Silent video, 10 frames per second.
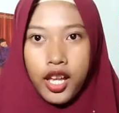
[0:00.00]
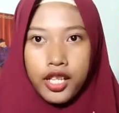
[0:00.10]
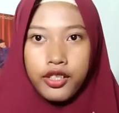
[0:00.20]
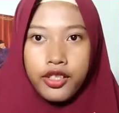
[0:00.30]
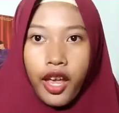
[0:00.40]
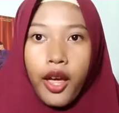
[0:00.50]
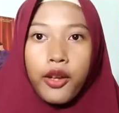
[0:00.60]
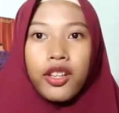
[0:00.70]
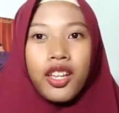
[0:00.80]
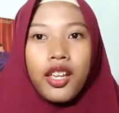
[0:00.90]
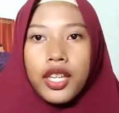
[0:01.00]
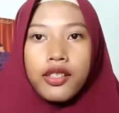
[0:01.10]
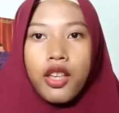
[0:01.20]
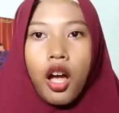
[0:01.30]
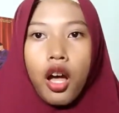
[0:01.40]
So
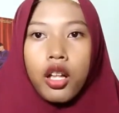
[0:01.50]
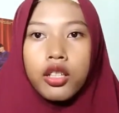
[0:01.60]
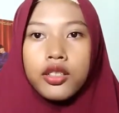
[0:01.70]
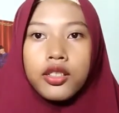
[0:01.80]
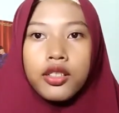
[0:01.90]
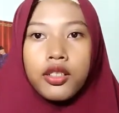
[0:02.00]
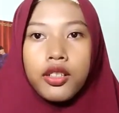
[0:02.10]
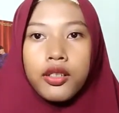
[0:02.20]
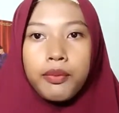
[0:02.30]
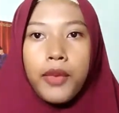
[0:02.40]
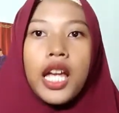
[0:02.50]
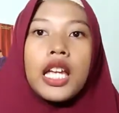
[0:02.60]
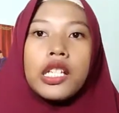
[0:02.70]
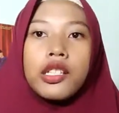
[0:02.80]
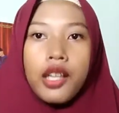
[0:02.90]
that's all
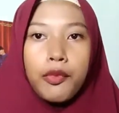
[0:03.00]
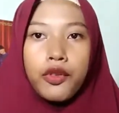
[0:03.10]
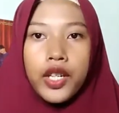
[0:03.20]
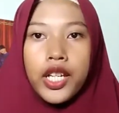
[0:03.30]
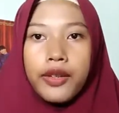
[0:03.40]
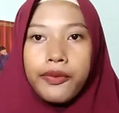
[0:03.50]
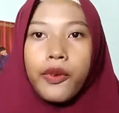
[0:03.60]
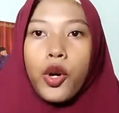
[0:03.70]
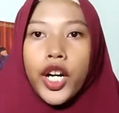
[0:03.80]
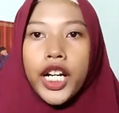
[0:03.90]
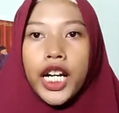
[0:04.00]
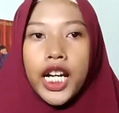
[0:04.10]
my summary for